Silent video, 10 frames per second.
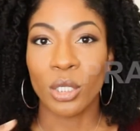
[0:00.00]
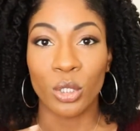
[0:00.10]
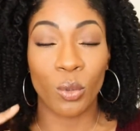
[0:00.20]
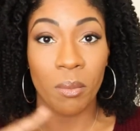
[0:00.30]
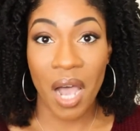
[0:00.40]

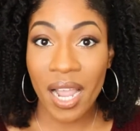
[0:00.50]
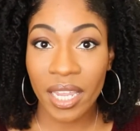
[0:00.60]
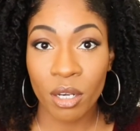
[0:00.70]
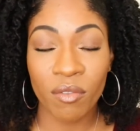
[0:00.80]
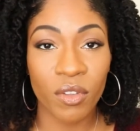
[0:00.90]
Do mock
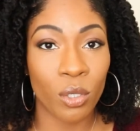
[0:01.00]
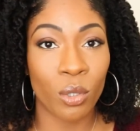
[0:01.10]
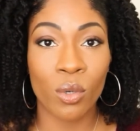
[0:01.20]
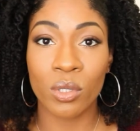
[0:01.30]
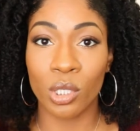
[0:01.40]

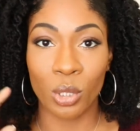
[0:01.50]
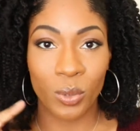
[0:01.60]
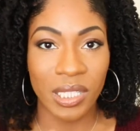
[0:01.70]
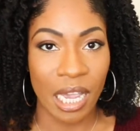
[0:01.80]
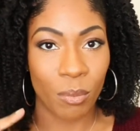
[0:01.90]
interviews, do
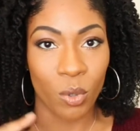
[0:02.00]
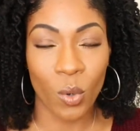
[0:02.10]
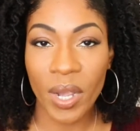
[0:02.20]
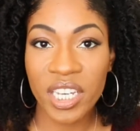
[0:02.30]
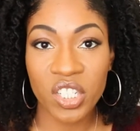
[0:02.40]
sample
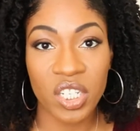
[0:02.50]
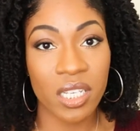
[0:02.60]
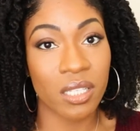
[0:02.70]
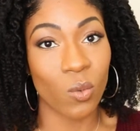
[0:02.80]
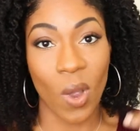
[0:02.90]

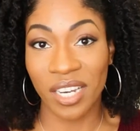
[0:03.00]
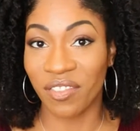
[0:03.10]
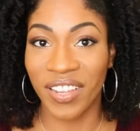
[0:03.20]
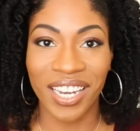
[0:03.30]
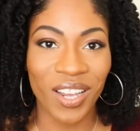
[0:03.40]
questions, watch
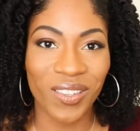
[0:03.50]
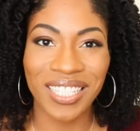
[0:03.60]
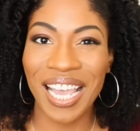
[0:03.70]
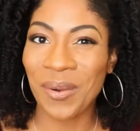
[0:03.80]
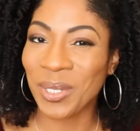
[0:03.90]
videos
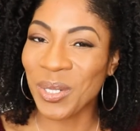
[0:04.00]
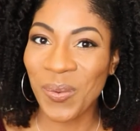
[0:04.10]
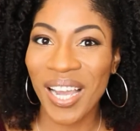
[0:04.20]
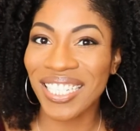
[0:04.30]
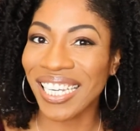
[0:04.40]
like what you're
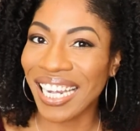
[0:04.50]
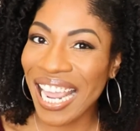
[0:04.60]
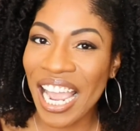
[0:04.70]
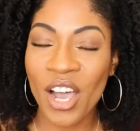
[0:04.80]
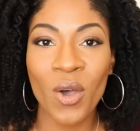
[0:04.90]
watching
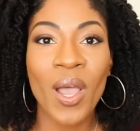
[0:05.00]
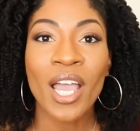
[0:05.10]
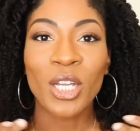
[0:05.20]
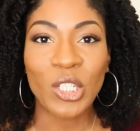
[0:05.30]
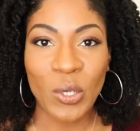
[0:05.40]
now.
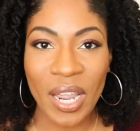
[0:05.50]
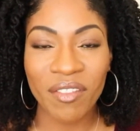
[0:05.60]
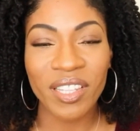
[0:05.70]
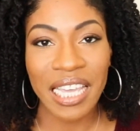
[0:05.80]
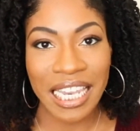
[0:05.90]
Do
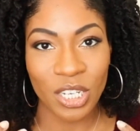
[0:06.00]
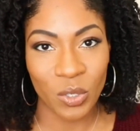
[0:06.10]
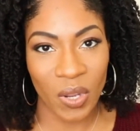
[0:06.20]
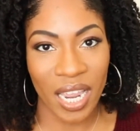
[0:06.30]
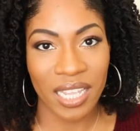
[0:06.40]
everything that
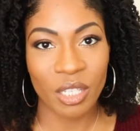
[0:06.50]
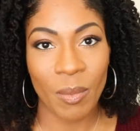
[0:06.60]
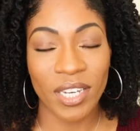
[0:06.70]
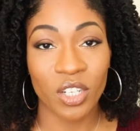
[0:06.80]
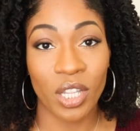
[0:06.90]
you can to
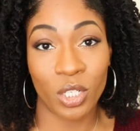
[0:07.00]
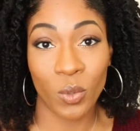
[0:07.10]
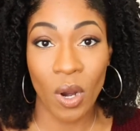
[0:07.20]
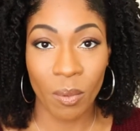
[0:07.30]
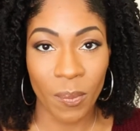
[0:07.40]
make sure that
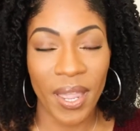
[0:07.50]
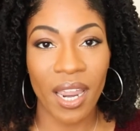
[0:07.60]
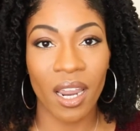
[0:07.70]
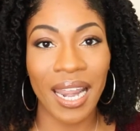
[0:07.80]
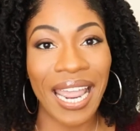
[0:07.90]
you are
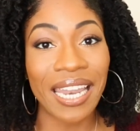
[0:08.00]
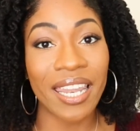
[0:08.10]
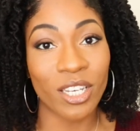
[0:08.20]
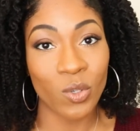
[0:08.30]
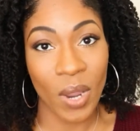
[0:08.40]
prepared and
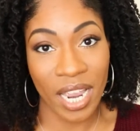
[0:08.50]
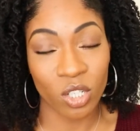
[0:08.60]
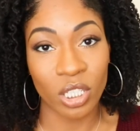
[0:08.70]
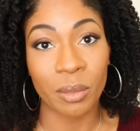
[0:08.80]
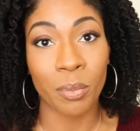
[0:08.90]
that you
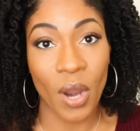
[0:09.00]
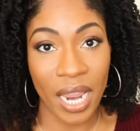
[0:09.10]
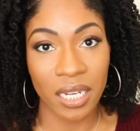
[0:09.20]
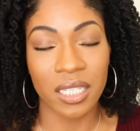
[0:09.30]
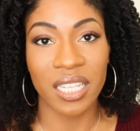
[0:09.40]
actually
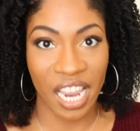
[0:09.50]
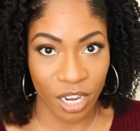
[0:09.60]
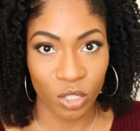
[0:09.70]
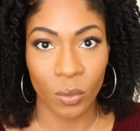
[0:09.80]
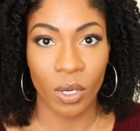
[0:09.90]
practice
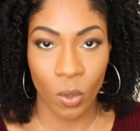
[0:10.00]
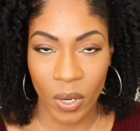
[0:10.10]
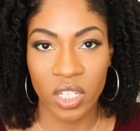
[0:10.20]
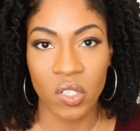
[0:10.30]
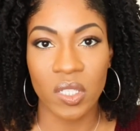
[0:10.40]
answering
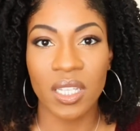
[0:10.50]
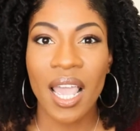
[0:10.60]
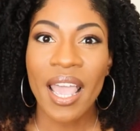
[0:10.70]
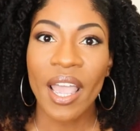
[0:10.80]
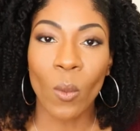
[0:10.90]
questions.
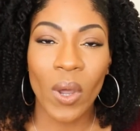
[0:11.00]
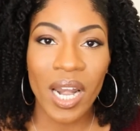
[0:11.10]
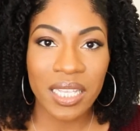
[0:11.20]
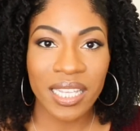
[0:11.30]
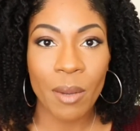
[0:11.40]
And when
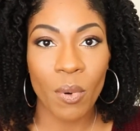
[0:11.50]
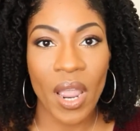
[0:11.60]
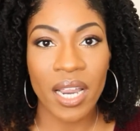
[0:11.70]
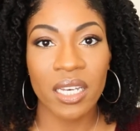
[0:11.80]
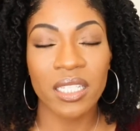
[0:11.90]
I say
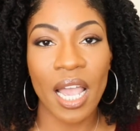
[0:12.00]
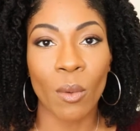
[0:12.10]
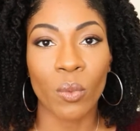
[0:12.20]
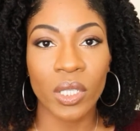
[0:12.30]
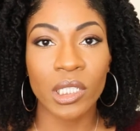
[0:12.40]
practice, I
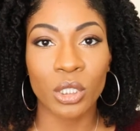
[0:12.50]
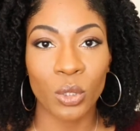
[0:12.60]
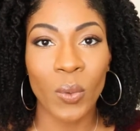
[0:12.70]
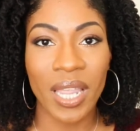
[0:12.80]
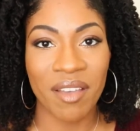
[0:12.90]
really
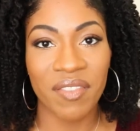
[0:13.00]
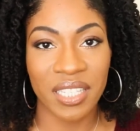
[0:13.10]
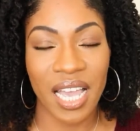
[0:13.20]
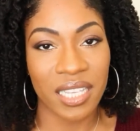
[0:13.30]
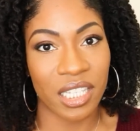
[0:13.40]
do
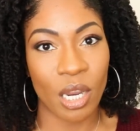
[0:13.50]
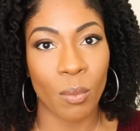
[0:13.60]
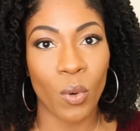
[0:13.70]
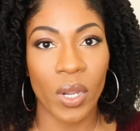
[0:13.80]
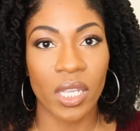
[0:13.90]
emphasize the
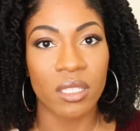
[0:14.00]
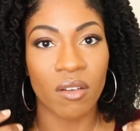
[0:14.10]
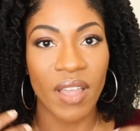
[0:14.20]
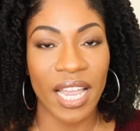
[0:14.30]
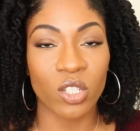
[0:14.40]
importance of
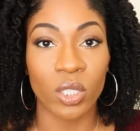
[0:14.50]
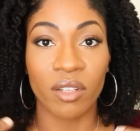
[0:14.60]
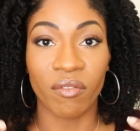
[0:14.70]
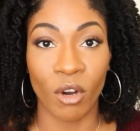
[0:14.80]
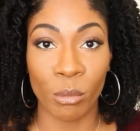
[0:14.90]
actually
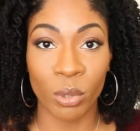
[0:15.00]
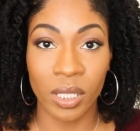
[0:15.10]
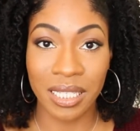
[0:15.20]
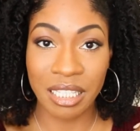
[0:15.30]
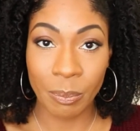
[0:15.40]

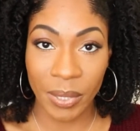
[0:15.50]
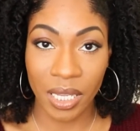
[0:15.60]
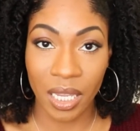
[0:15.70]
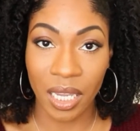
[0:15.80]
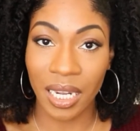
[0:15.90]
verbally
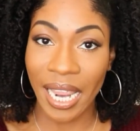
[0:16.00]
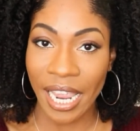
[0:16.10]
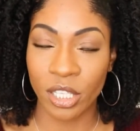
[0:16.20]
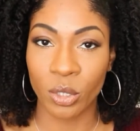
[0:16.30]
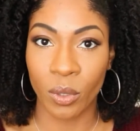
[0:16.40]
speaking and
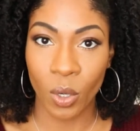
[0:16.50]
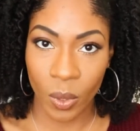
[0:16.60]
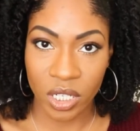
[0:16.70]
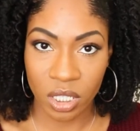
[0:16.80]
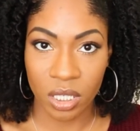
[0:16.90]
answering
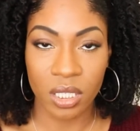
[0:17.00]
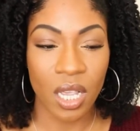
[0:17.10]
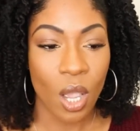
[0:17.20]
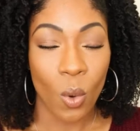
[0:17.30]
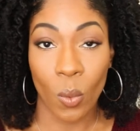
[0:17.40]
questions.
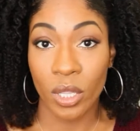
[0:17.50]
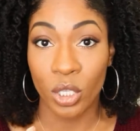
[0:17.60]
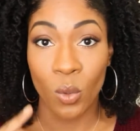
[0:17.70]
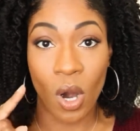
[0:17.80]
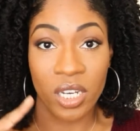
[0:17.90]
Whether
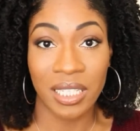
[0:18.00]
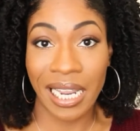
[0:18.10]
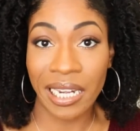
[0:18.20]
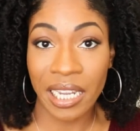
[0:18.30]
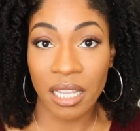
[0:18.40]
you are
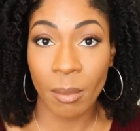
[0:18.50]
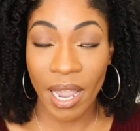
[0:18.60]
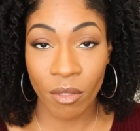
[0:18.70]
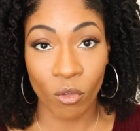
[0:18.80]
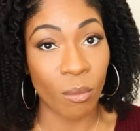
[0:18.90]
standing in the
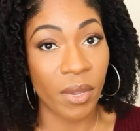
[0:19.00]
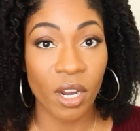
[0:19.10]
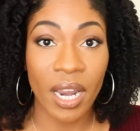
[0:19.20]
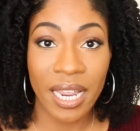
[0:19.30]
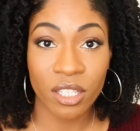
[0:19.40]
bathroom
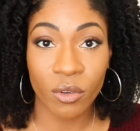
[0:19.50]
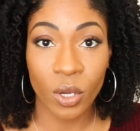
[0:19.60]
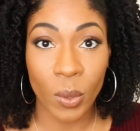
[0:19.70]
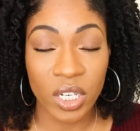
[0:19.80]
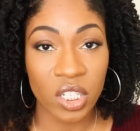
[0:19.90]
mirror answering
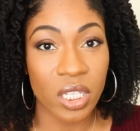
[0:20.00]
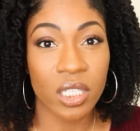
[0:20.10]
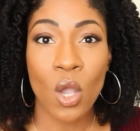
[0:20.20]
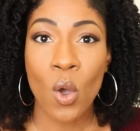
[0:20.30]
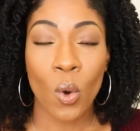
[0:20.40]
questions,
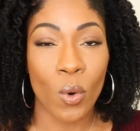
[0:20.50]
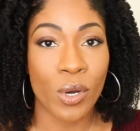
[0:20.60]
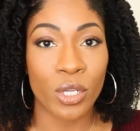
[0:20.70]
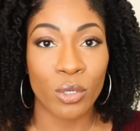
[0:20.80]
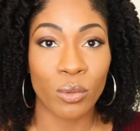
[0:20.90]
or
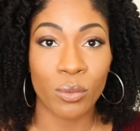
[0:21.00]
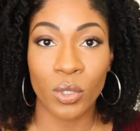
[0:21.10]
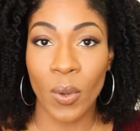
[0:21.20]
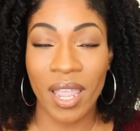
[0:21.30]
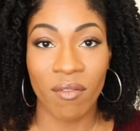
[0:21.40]
you
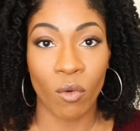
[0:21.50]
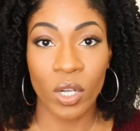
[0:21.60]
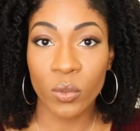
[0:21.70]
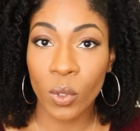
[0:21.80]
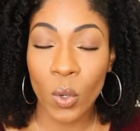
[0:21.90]
do a
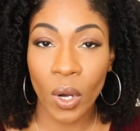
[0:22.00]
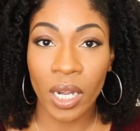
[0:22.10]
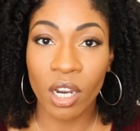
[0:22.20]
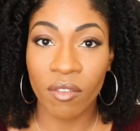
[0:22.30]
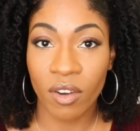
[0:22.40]
voice
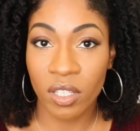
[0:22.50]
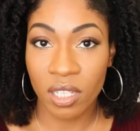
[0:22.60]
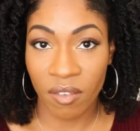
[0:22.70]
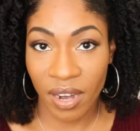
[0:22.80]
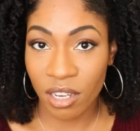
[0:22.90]
recording of
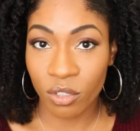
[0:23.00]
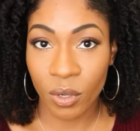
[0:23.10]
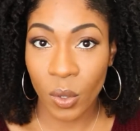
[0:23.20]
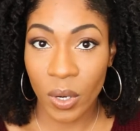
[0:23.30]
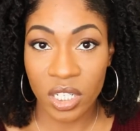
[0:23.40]
yourself
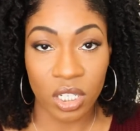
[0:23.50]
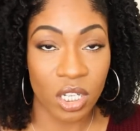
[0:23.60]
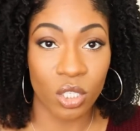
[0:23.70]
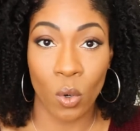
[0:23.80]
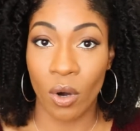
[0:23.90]
answering
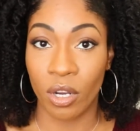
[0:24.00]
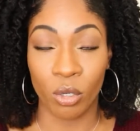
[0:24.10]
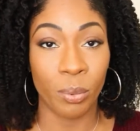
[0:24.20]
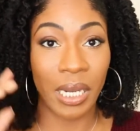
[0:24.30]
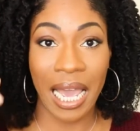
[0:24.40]
questions, or you
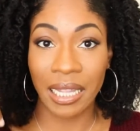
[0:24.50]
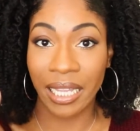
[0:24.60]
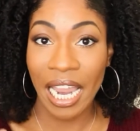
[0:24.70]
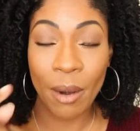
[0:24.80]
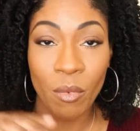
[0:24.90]
pull out the
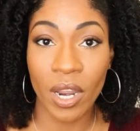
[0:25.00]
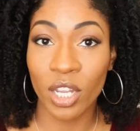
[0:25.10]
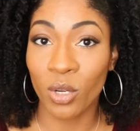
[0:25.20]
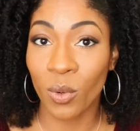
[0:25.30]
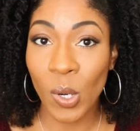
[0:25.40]
camera and
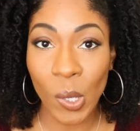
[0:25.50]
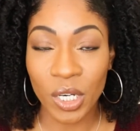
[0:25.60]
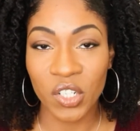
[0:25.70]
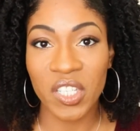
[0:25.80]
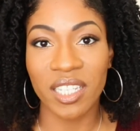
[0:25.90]
you
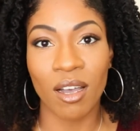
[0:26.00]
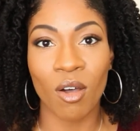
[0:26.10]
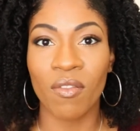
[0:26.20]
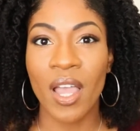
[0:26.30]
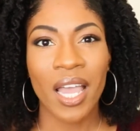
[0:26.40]
record
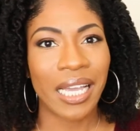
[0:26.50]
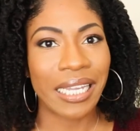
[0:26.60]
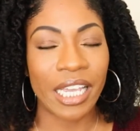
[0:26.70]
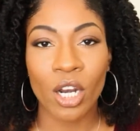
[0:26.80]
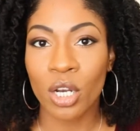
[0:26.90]
yourself,
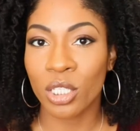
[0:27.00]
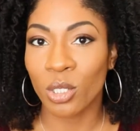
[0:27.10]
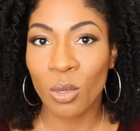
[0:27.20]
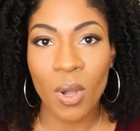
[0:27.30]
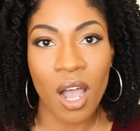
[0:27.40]
get on a
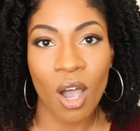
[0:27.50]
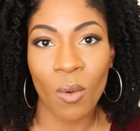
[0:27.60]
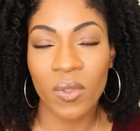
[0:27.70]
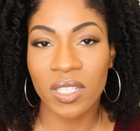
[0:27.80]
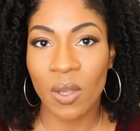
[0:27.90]
Zoom call
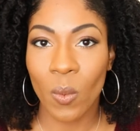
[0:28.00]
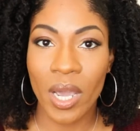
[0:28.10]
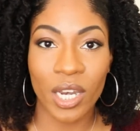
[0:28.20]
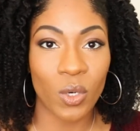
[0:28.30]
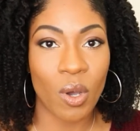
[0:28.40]
with
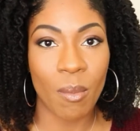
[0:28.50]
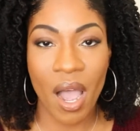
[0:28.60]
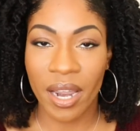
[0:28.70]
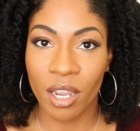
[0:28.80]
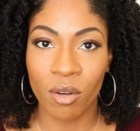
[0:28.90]
someone and do a
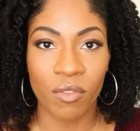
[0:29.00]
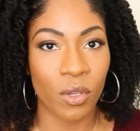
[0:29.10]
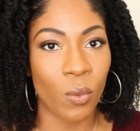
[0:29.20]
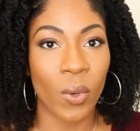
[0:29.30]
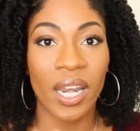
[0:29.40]
mock
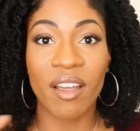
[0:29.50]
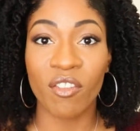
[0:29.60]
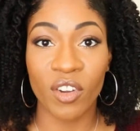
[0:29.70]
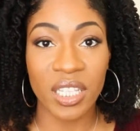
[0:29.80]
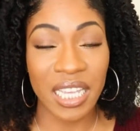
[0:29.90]
interview,
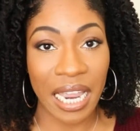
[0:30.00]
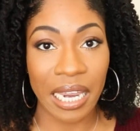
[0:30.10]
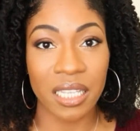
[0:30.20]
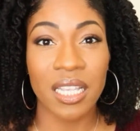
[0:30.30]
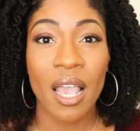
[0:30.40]
whatever it
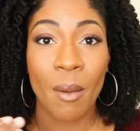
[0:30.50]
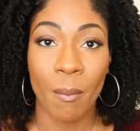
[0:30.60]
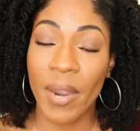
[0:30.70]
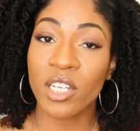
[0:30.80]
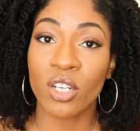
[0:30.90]
takes,
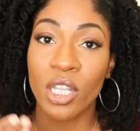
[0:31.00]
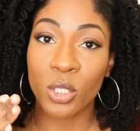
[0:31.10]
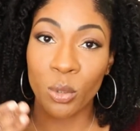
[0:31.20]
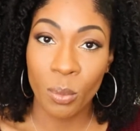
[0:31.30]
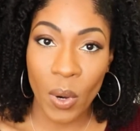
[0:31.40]
make sure
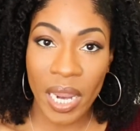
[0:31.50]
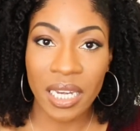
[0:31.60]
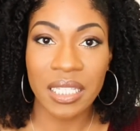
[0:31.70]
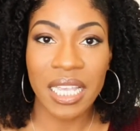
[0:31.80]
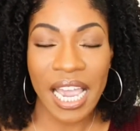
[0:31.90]
that you
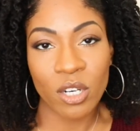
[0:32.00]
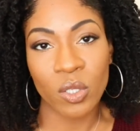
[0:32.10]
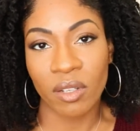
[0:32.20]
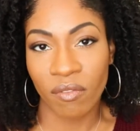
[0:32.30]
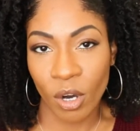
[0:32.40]
practice
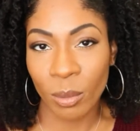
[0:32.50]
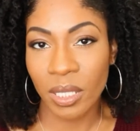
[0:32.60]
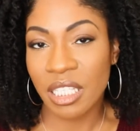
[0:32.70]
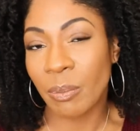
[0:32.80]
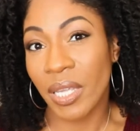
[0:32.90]
actually
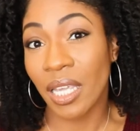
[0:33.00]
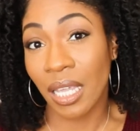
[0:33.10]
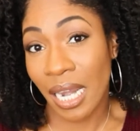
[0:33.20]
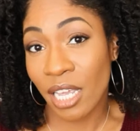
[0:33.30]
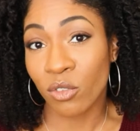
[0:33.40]
verbally speaking
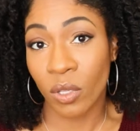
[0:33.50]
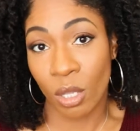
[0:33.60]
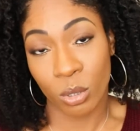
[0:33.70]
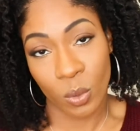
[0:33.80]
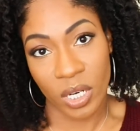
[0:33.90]
and answering
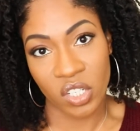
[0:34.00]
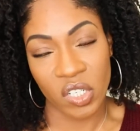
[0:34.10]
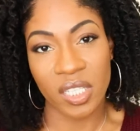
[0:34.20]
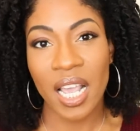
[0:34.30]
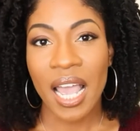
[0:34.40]
those questions.